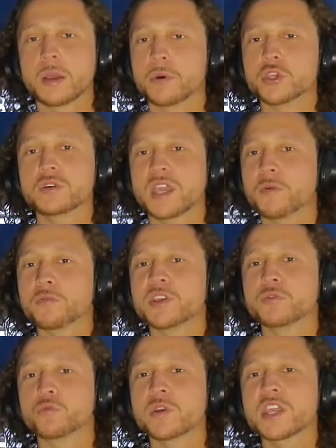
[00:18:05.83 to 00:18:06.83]
But you can't
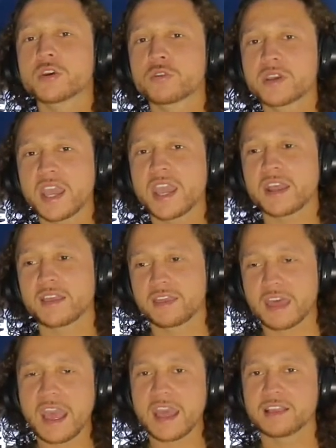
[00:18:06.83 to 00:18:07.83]
really recreate
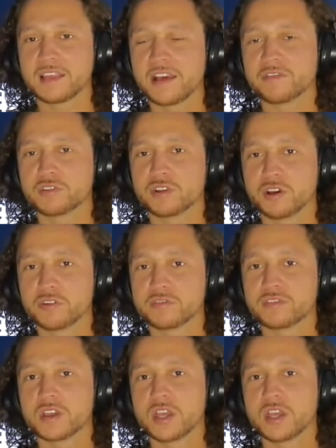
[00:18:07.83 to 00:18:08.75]
that level